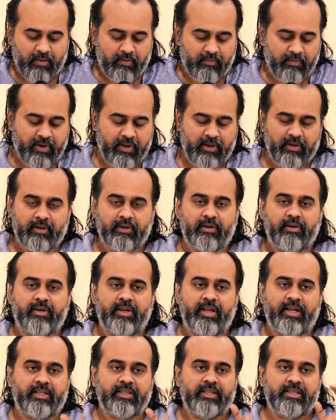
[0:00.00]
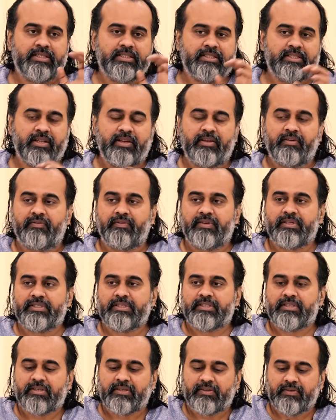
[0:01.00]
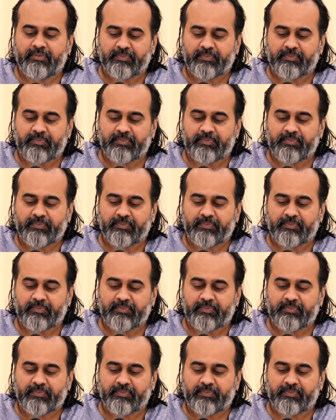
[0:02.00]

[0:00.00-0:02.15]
We'll take these three first.